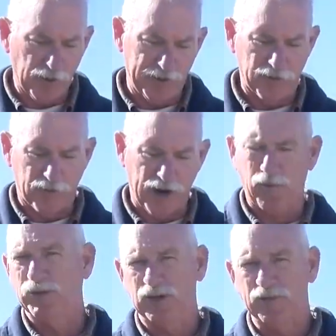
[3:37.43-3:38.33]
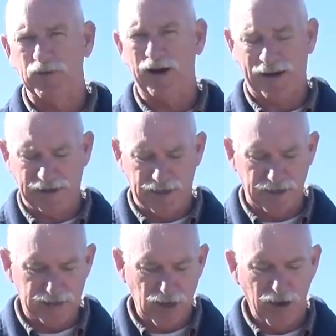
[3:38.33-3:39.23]
playing around with different
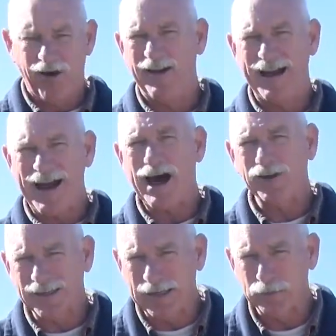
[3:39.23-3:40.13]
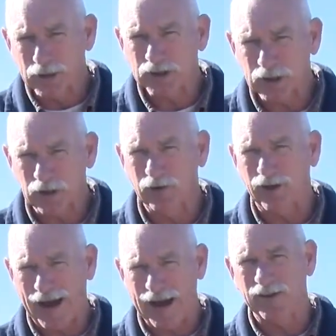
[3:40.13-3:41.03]
ideas on how to keep this
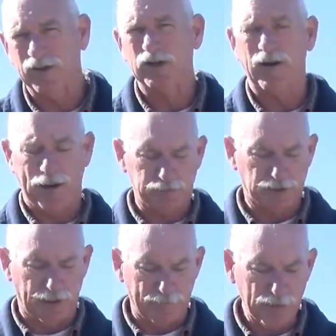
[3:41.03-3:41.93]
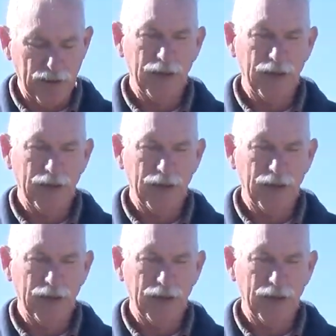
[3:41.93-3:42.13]
turtle out of the crab trap,